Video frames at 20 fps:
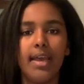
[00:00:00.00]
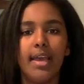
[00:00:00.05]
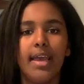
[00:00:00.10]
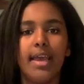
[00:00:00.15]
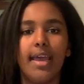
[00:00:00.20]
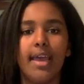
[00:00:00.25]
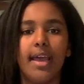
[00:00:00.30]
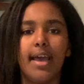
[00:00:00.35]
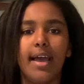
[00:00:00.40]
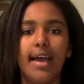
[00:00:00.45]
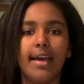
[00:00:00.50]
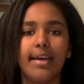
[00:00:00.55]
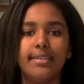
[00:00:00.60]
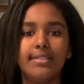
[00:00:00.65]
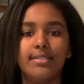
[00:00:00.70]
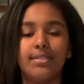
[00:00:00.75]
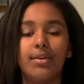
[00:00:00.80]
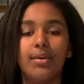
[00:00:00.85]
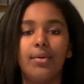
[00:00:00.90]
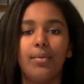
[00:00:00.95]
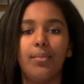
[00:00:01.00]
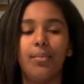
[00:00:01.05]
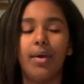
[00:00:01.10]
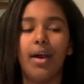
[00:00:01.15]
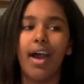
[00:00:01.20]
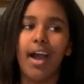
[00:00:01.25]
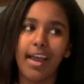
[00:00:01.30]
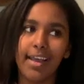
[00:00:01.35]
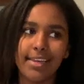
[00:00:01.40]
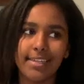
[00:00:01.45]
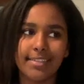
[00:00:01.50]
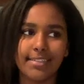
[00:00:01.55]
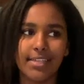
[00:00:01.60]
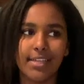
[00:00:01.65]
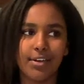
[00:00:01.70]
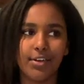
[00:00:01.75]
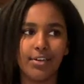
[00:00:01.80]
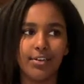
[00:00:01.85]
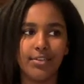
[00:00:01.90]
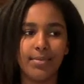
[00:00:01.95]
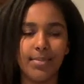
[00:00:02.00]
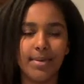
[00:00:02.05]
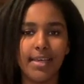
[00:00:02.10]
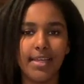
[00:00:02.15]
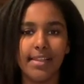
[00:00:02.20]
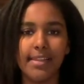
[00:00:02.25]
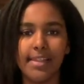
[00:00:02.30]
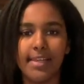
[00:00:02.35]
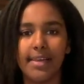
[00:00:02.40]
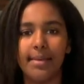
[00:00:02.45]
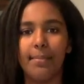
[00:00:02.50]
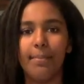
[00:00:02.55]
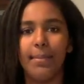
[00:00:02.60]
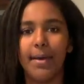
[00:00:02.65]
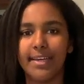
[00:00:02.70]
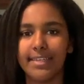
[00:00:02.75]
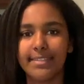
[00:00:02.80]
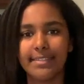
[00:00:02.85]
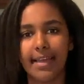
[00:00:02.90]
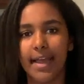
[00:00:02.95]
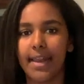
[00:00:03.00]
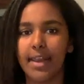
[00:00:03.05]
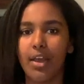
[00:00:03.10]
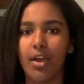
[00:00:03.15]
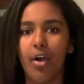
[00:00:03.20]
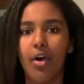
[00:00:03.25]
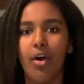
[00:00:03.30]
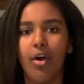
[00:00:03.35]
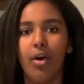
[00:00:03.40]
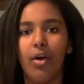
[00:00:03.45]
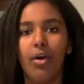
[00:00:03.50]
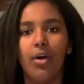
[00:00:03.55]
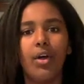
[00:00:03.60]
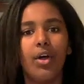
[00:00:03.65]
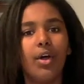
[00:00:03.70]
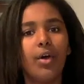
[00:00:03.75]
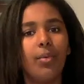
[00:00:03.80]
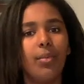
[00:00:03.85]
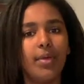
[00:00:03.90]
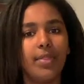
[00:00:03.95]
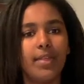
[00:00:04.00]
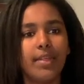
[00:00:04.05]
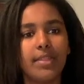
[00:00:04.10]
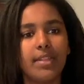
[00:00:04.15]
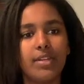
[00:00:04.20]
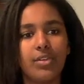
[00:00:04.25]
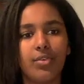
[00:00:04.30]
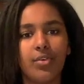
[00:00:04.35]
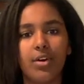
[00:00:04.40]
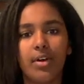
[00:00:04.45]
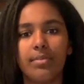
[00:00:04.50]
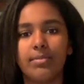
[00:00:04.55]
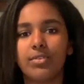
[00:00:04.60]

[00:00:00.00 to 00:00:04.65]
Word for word: It has what I consider to be the best dining hall within the dorm,